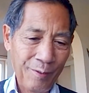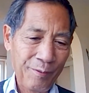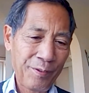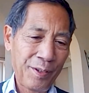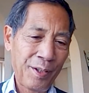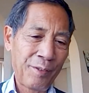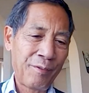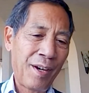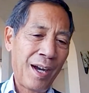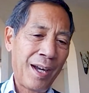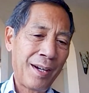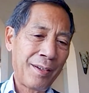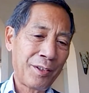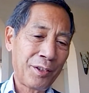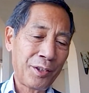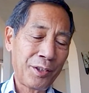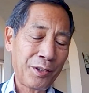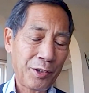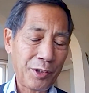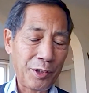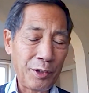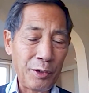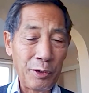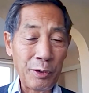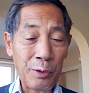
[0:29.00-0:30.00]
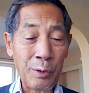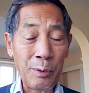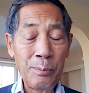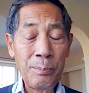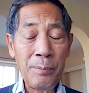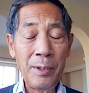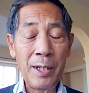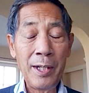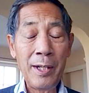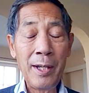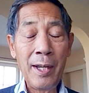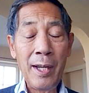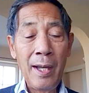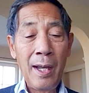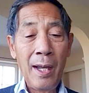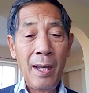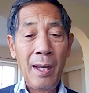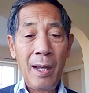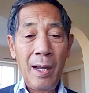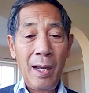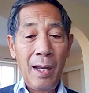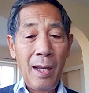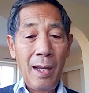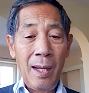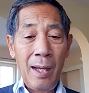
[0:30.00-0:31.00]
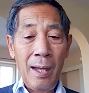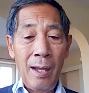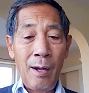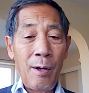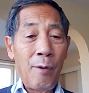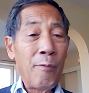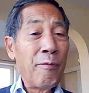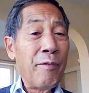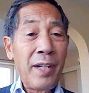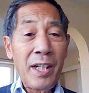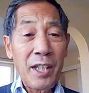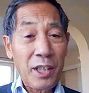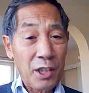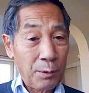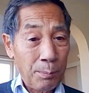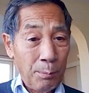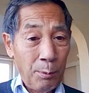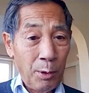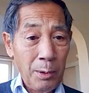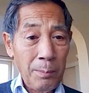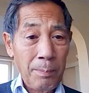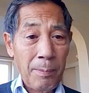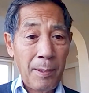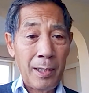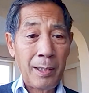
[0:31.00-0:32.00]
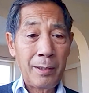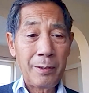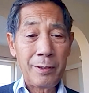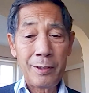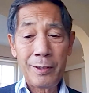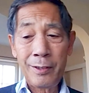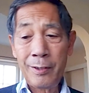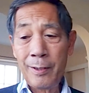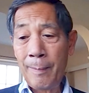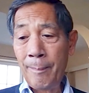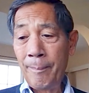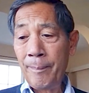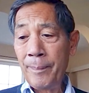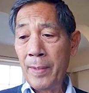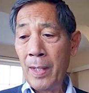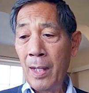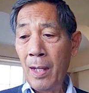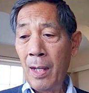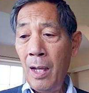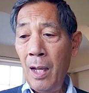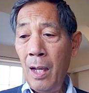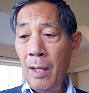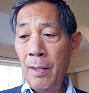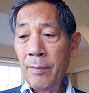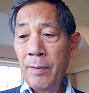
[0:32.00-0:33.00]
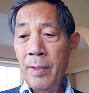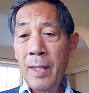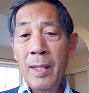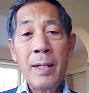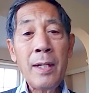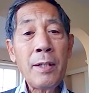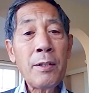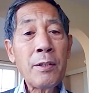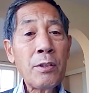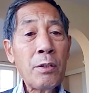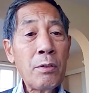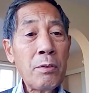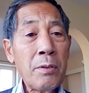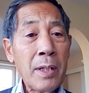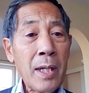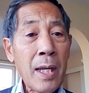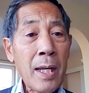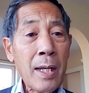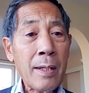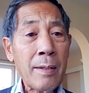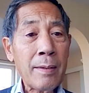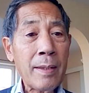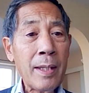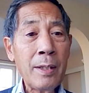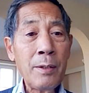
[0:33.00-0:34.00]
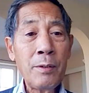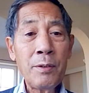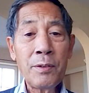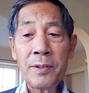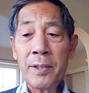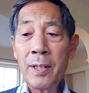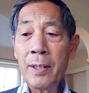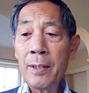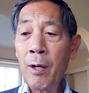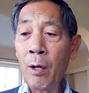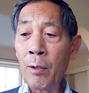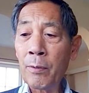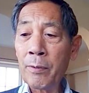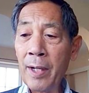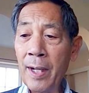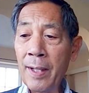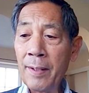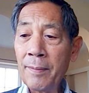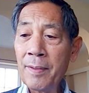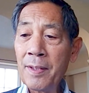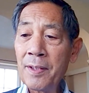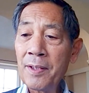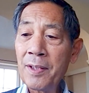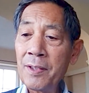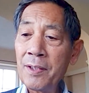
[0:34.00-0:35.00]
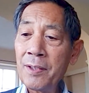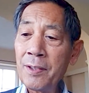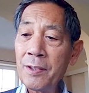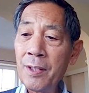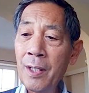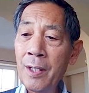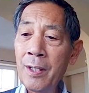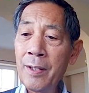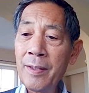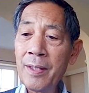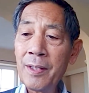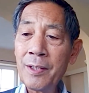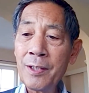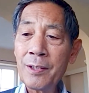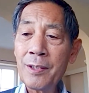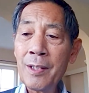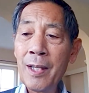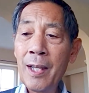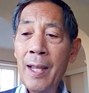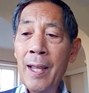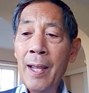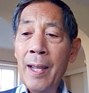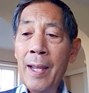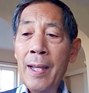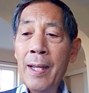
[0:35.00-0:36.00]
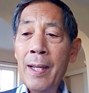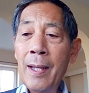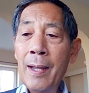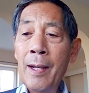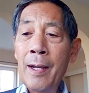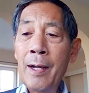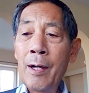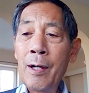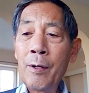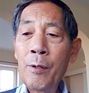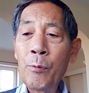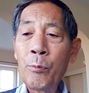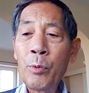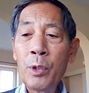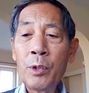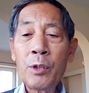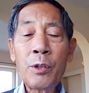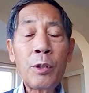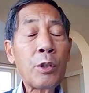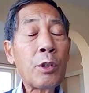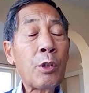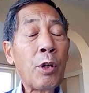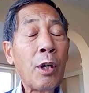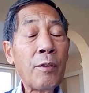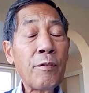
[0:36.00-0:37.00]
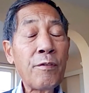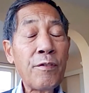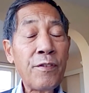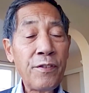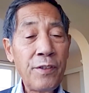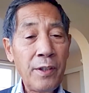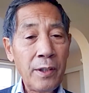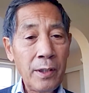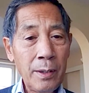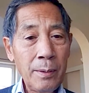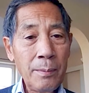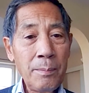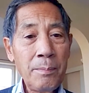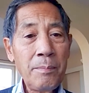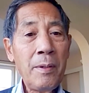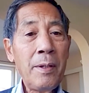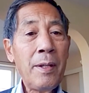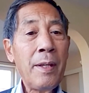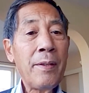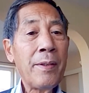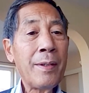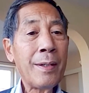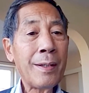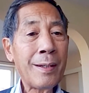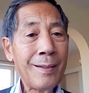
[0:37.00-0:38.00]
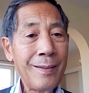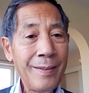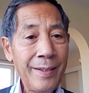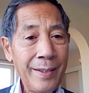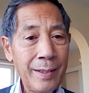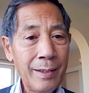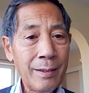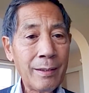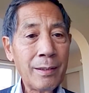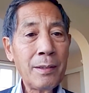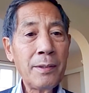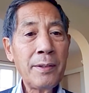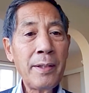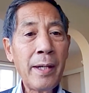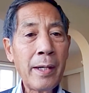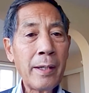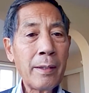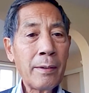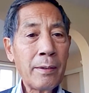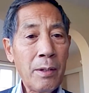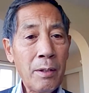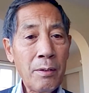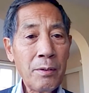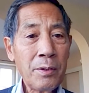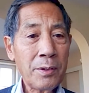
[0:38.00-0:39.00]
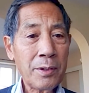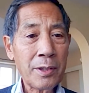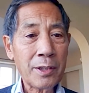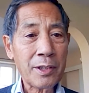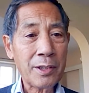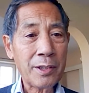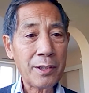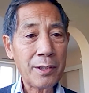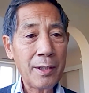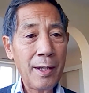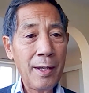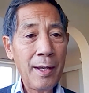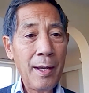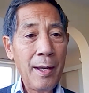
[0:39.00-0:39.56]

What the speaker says: the virus genome, very small parts, then it's okay. Then you say, all right, this would confirm the clinical diagnosis.